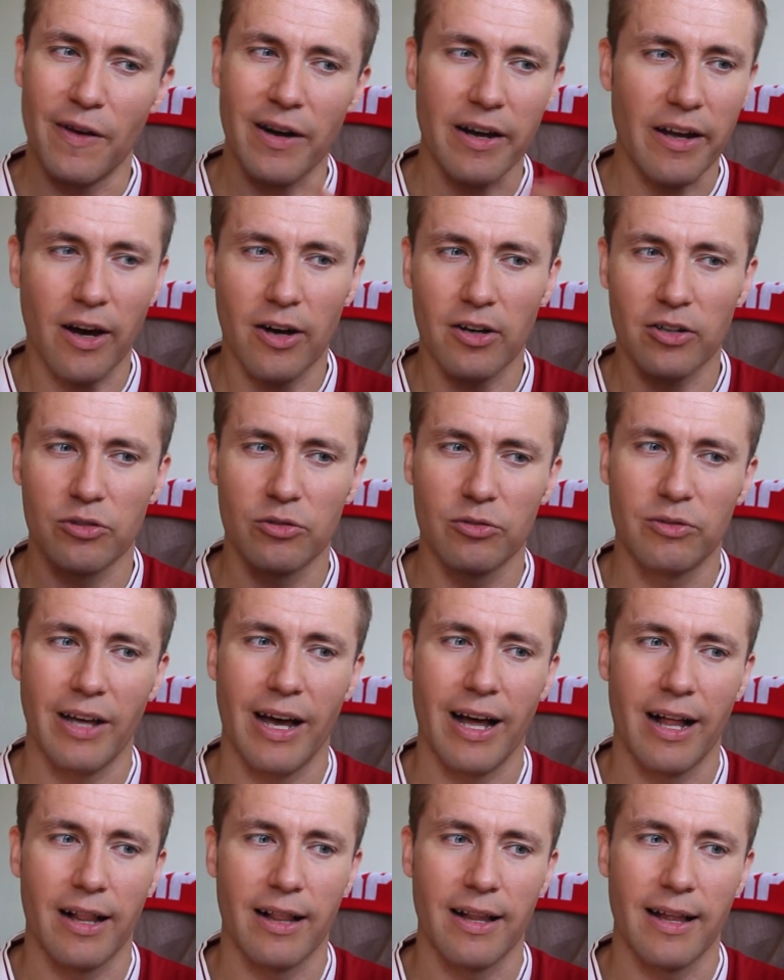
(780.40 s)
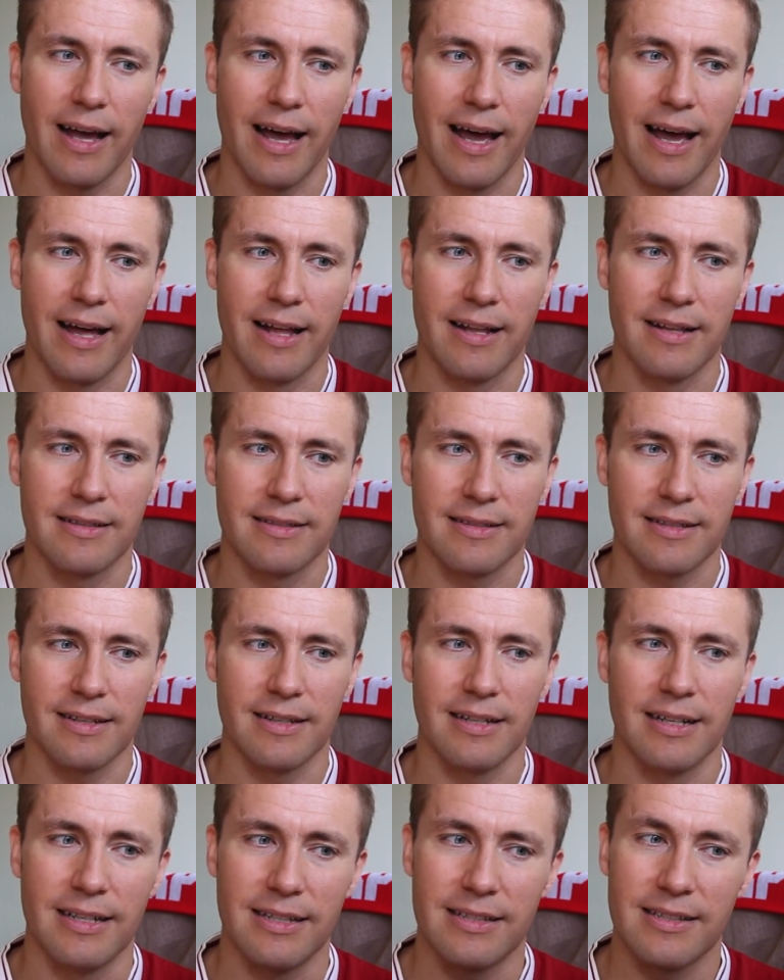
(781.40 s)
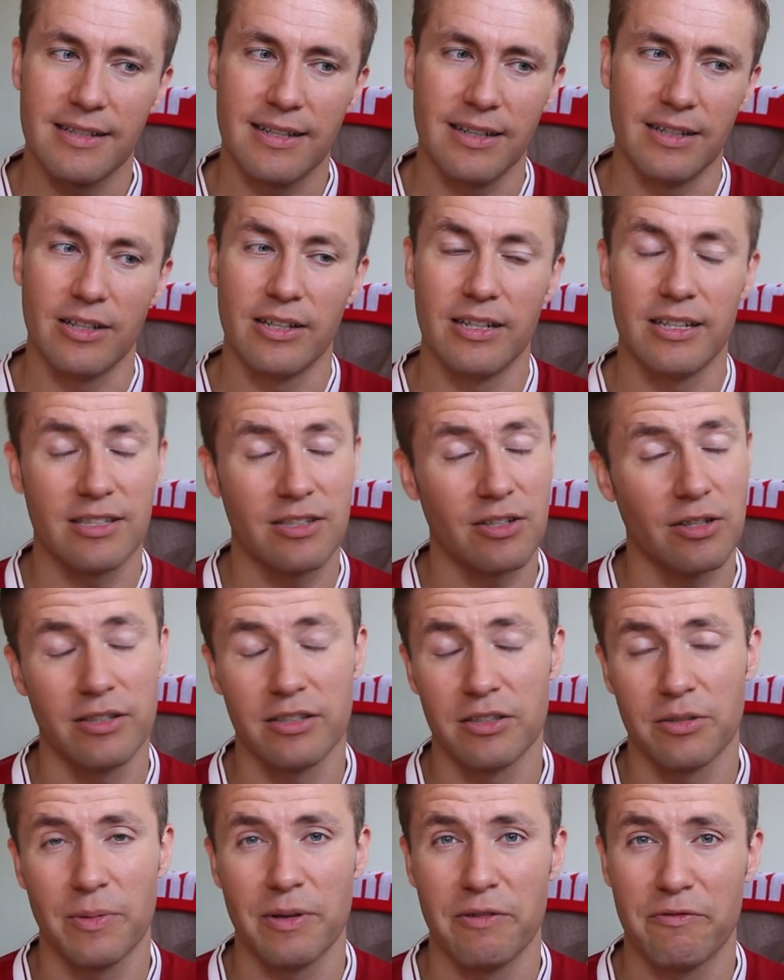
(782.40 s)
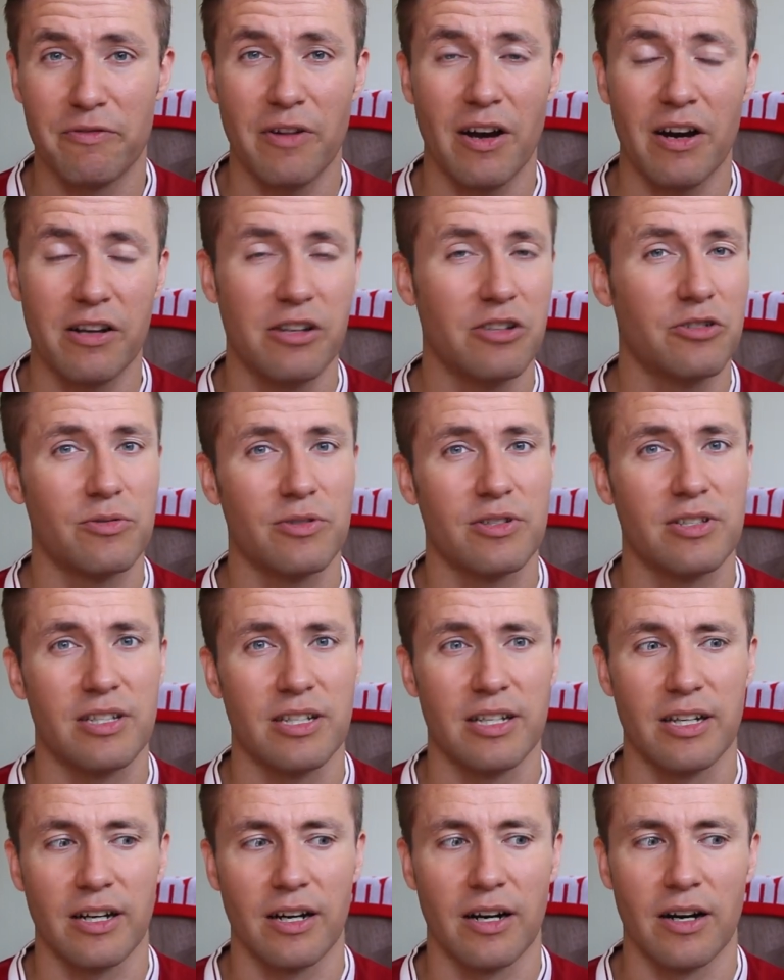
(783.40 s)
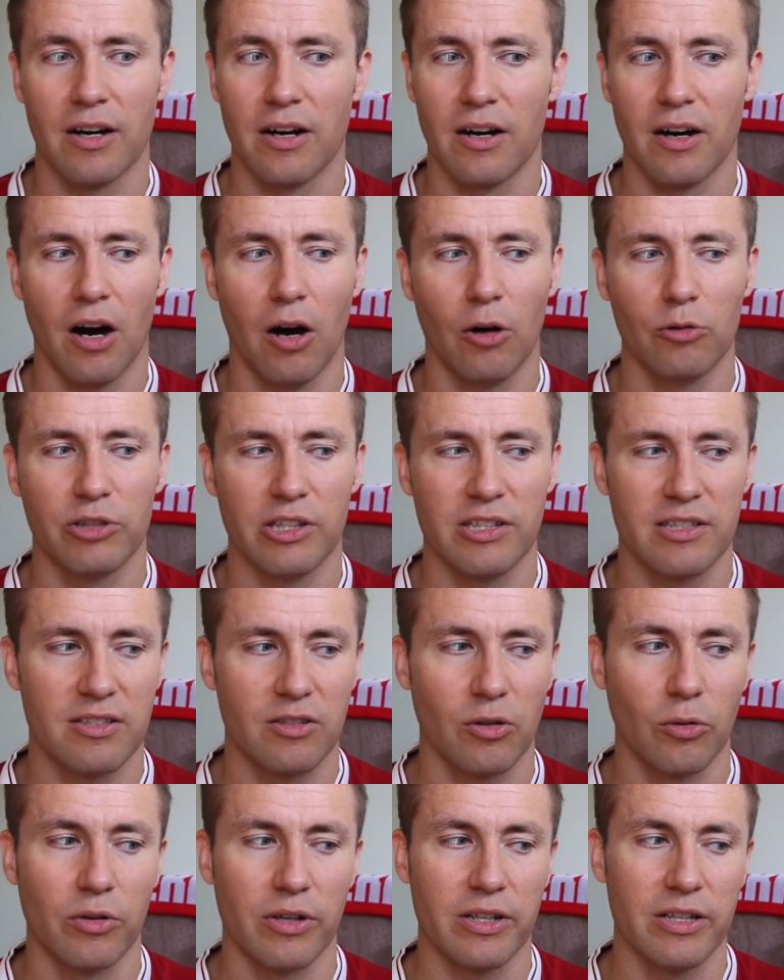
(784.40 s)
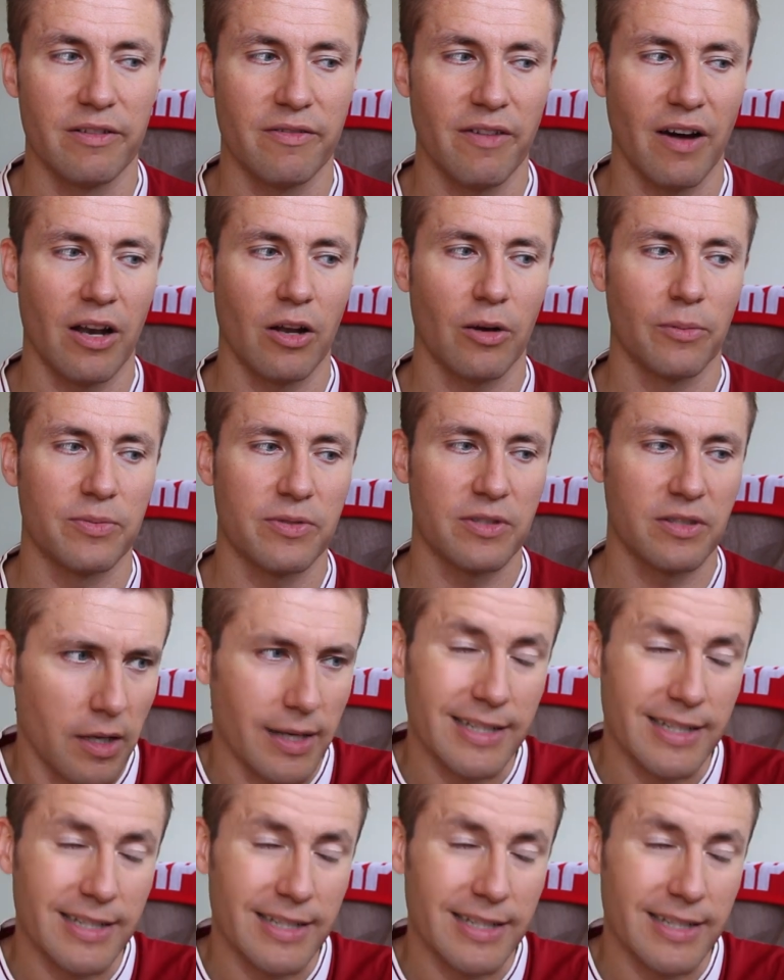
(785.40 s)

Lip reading: very hard to tell, and it's going to be very interesting how this story develops.